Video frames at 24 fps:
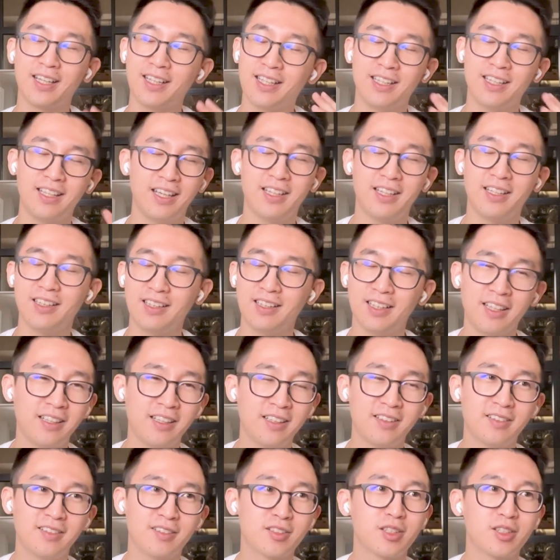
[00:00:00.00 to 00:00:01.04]

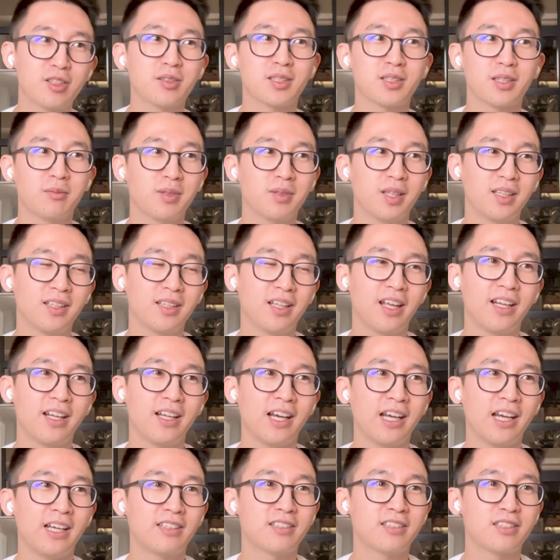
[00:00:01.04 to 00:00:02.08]
it's still something that
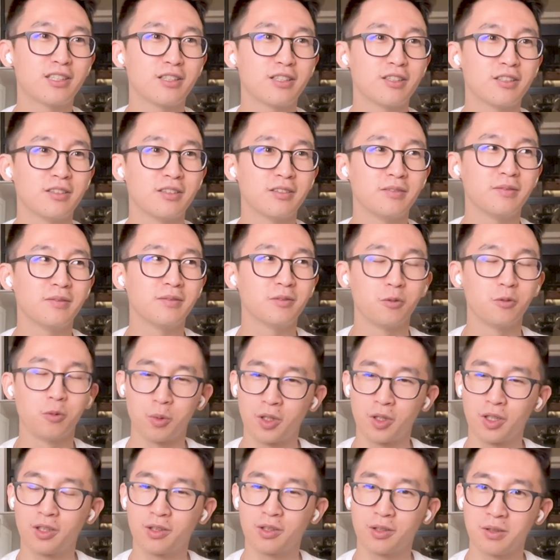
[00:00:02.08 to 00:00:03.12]
I still
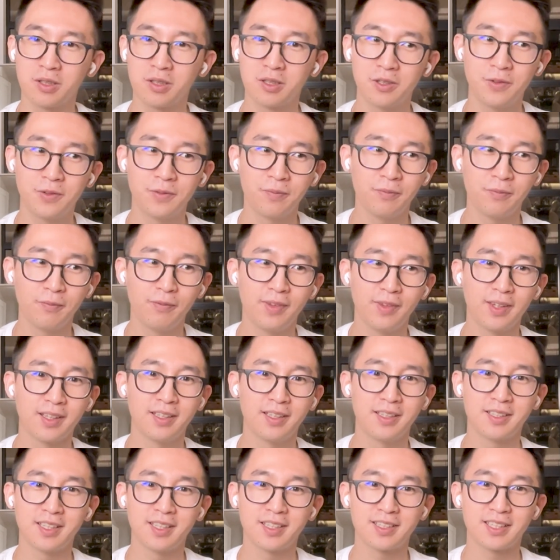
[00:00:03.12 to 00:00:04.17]
work through
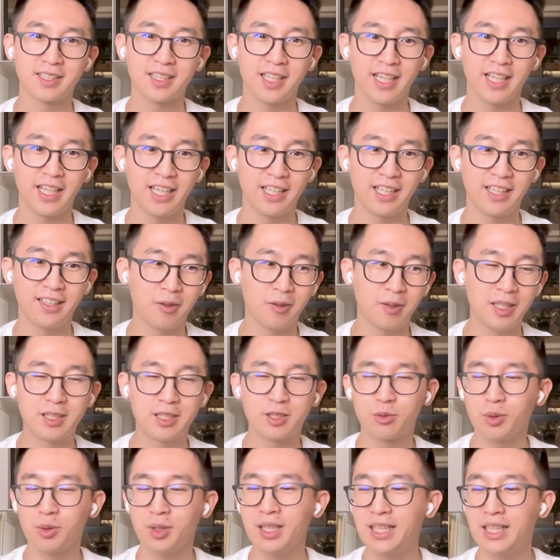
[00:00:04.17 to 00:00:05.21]
because it's like
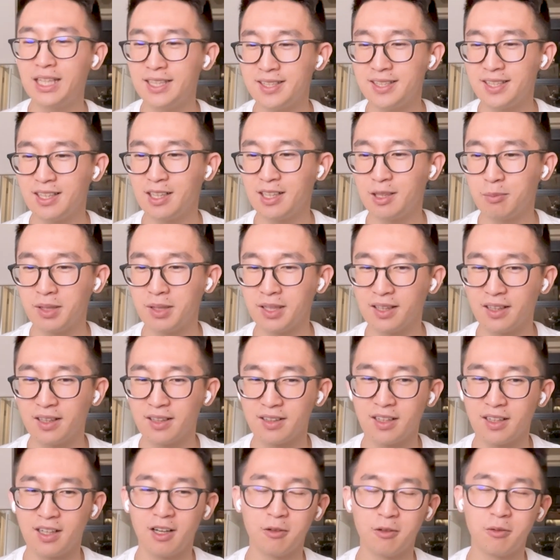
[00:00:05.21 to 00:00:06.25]
it's really easy to be like,
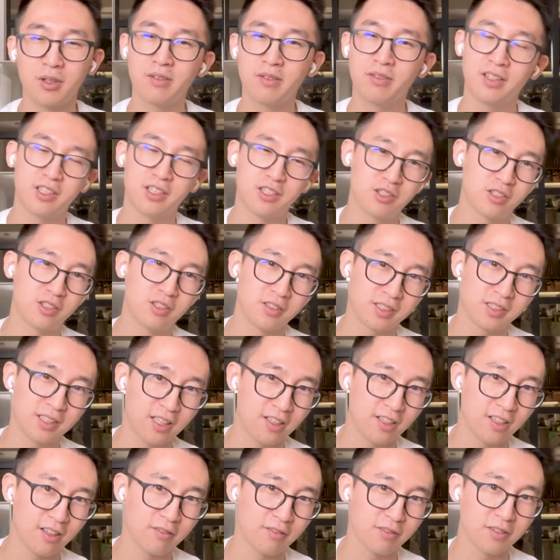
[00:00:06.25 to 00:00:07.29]
oh, what if I just took that
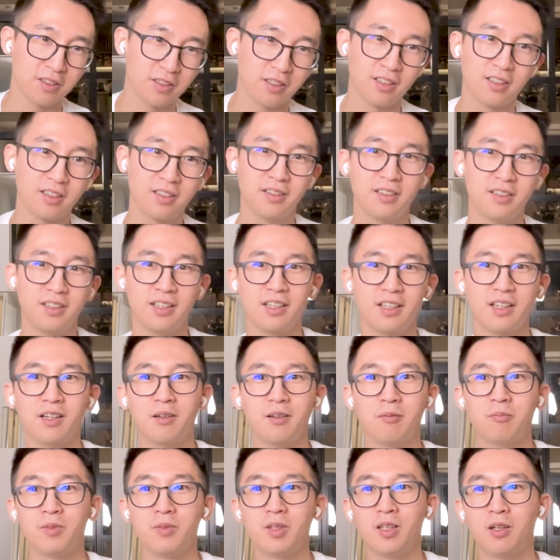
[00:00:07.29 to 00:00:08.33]
offer?
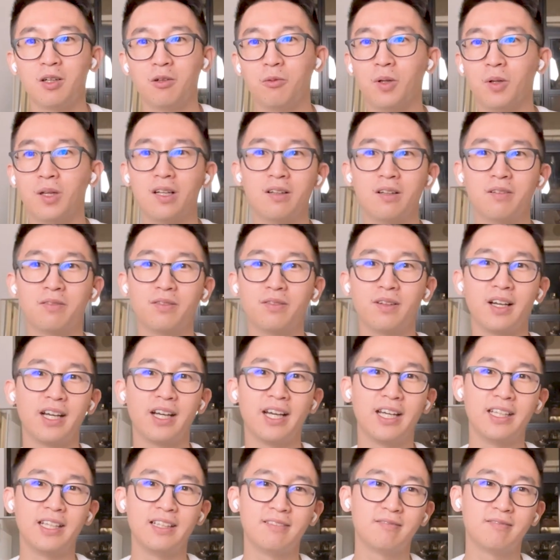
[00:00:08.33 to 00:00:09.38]
What if
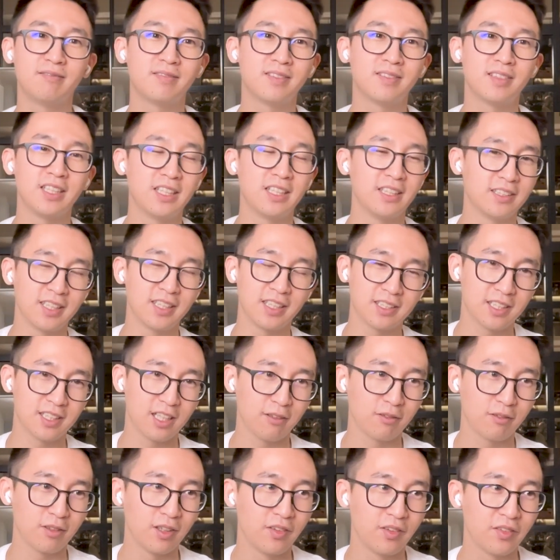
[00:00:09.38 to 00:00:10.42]
I didn't take
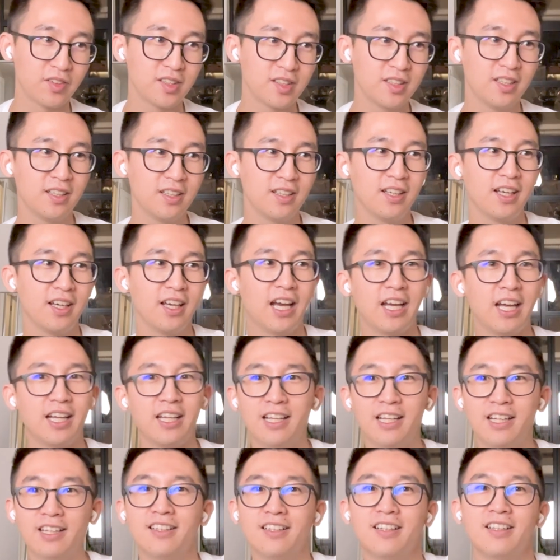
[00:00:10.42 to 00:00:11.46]
severance?
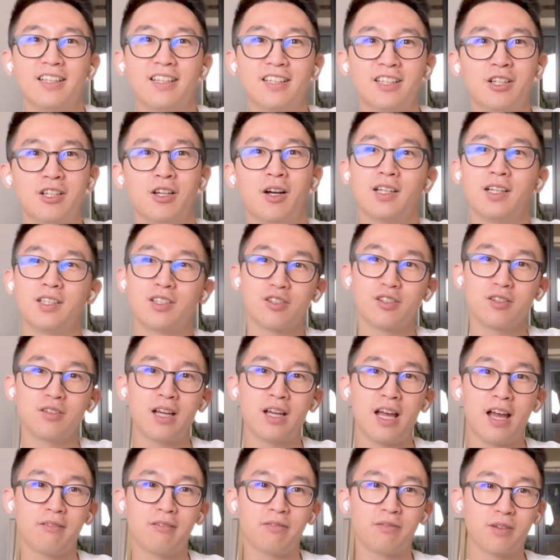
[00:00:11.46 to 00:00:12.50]
And then I still
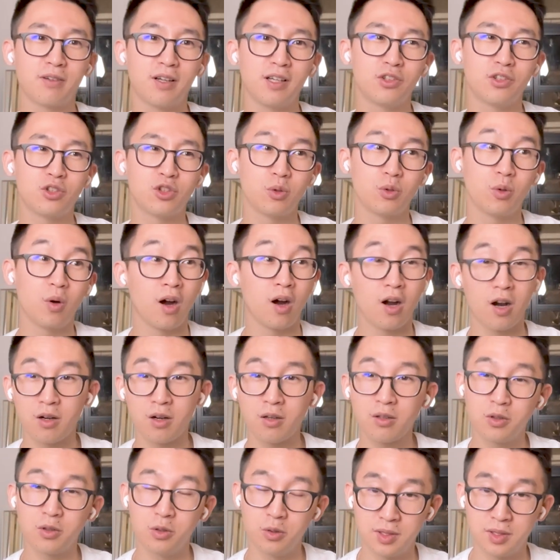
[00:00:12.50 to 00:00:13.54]
have friends
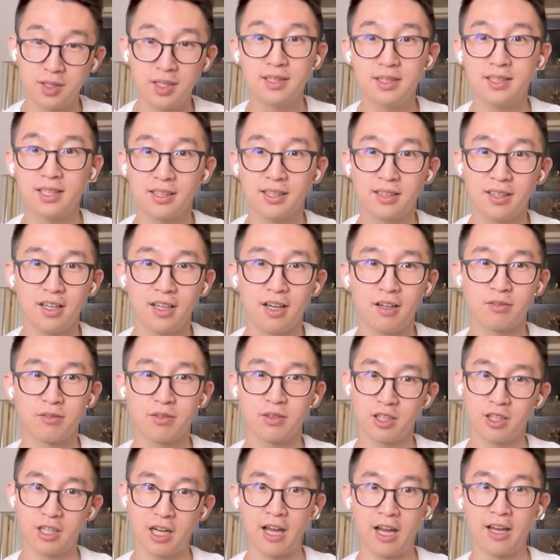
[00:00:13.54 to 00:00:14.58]
who did take the
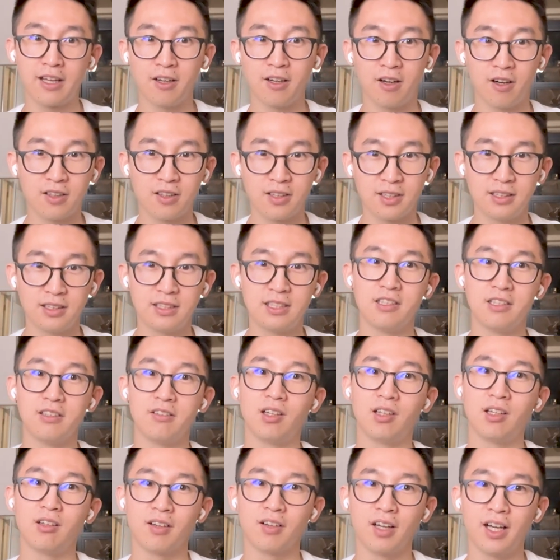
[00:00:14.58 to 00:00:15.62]
offer and are
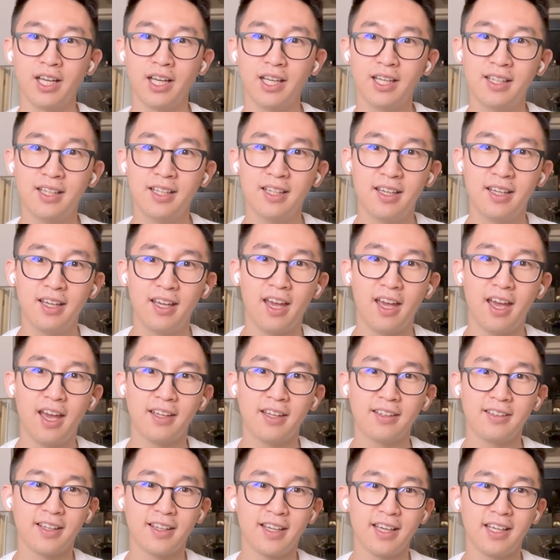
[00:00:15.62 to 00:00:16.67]
continuing, right?
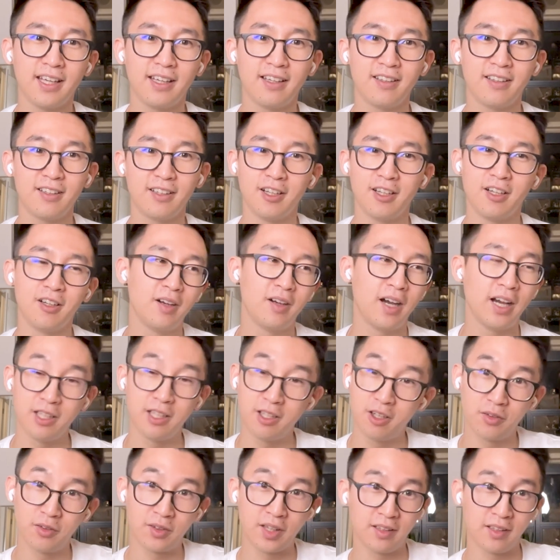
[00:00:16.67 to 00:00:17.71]
And like, I
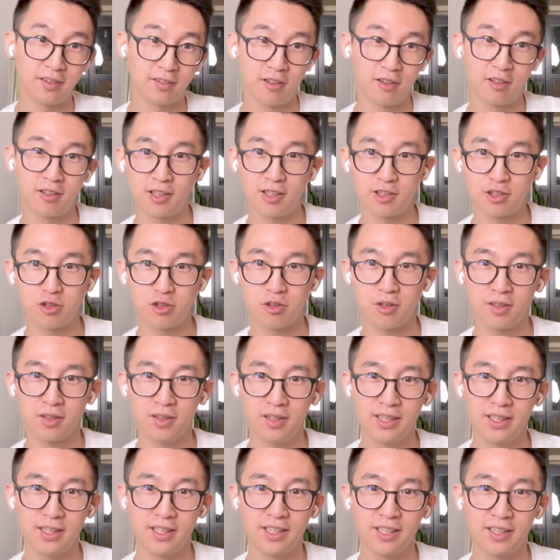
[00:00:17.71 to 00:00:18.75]
know that they're not
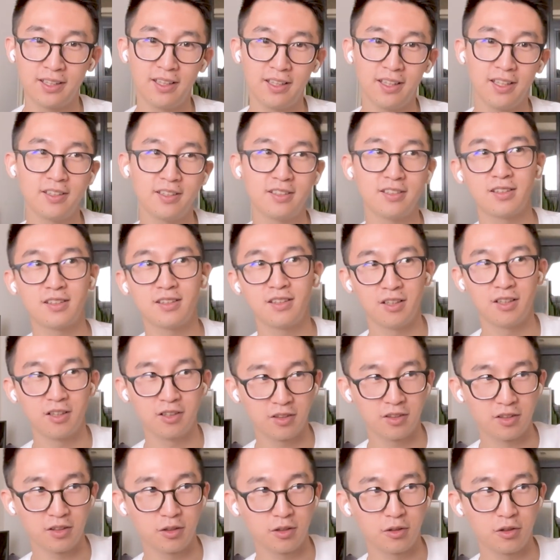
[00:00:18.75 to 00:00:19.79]
struggling like this.
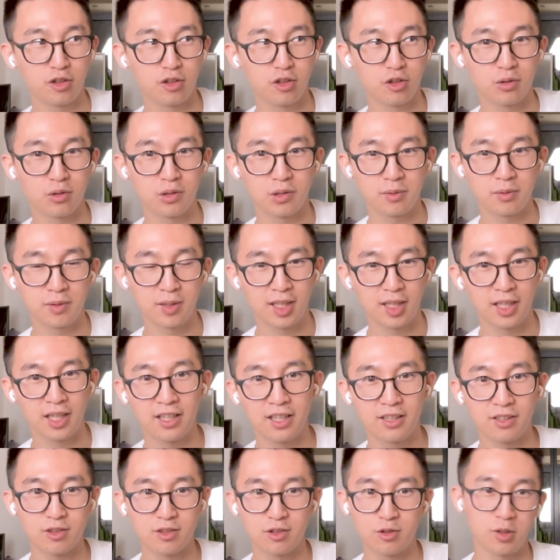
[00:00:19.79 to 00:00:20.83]
They're going through their
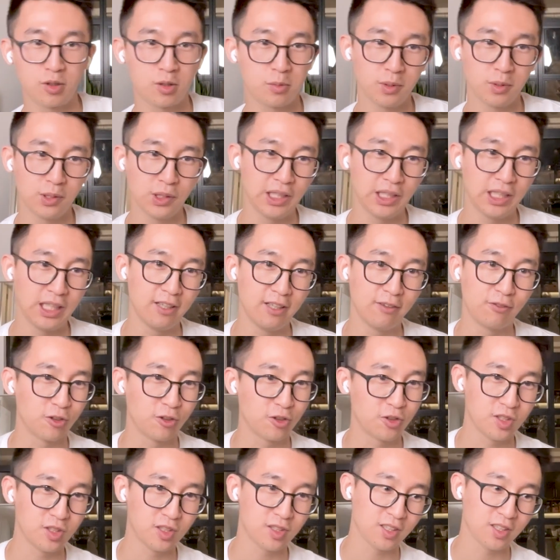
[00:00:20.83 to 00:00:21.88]
weekends normally
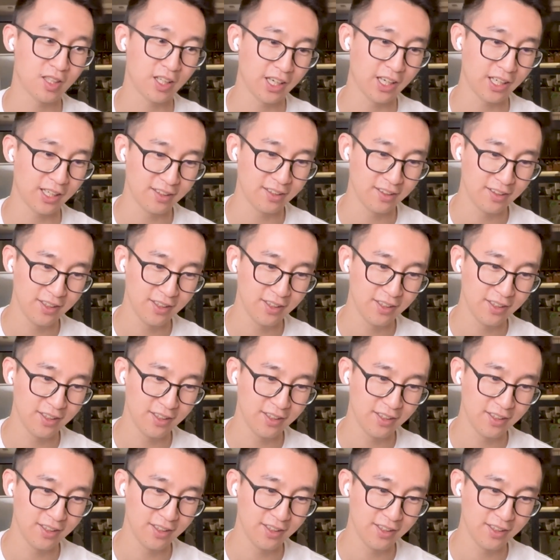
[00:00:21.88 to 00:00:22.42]
versus like